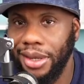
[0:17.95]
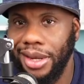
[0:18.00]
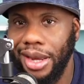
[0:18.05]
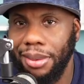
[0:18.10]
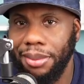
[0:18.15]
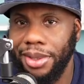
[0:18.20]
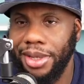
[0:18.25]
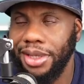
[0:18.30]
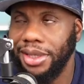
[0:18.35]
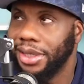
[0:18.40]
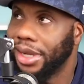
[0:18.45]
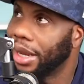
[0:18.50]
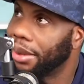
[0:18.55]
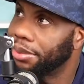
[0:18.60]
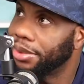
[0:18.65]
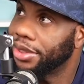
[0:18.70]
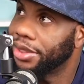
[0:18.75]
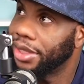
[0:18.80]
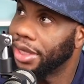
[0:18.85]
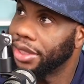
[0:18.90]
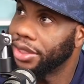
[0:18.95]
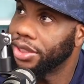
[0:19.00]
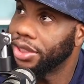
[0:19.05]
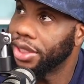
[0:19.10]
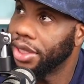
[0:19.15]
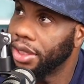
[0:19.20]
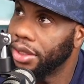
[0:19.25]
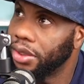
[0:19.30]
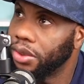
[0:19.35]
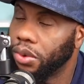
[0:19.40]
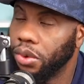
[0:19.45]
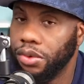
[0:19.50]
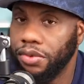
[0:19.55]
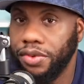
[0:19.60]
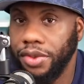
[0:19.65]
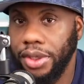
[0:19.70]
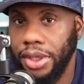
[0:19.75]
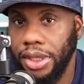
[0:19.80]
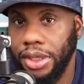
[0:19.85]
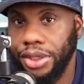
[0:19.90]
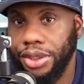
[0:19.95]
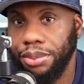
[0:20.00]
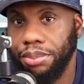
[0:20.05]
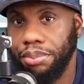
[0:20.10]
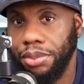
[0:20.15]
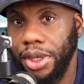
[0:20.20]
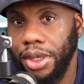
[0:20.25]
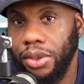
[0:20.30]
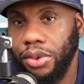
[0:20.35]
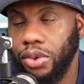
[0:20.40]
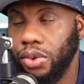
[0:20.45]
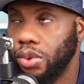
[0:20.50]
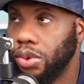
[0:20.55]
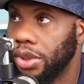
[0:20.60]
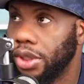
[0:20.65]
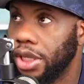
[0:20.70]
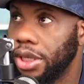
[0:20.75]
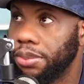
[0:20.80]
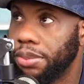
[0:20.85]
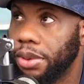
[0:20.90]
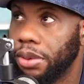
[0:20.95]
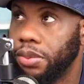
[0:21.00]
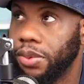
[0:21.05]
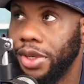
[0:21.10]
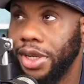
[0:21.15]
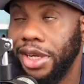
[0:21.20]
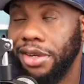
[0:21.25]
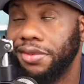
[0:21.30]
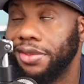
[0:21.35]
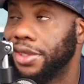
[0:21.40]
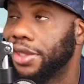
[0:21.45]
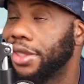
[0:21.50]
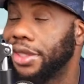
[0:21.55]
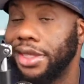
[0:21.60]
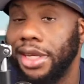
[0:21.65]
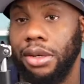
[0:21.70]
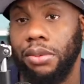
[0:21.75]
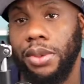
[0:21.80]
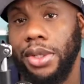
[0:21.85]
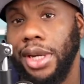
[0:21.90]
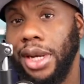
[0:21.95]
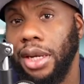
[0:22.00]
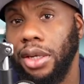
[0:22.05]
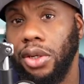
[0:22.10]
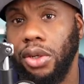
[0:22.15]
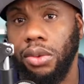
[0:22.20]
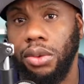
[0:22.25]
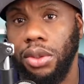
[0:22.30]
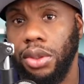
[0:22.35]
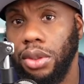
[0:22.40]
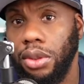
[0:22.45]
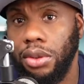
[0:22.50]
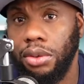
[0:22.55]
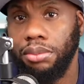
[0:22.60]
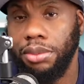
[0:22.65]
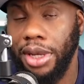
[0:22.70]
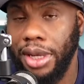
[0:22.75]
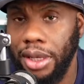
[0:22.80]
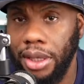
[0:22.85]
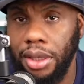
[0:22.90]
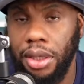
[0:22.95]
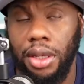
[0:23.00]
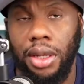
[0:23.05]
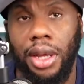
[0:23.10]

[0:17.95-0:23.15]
Comment in the comment section. Hit the notification bell so you can keep up with everything that we got going on, man.